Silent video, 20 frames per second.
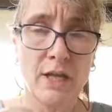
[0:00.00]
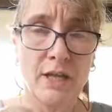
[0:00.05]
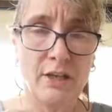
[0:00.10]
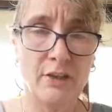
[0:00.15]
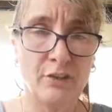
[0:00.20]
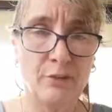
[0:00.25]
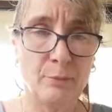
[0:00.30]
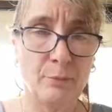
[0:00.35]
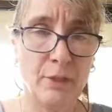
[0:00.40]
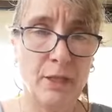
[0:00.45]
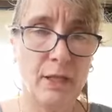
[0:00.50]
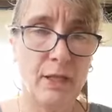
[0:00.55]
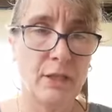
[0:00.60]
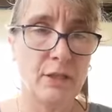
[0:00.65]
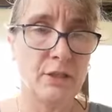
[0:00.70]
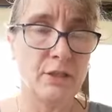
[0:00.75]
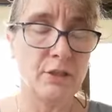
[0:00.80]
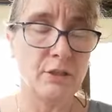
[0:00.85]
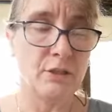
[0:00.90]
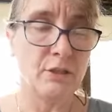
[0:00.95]

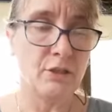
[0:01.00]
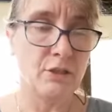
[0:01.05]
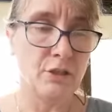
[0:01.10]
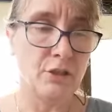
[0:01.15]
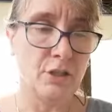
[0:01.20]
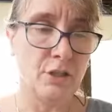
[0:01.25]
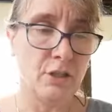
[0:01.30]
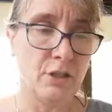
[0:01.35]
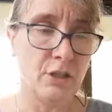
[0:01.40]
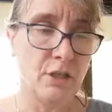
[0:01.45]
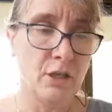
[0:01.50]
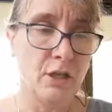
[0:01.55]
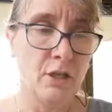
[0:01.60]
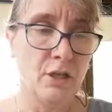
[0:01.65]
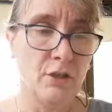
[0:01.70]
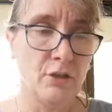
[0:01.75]
explain the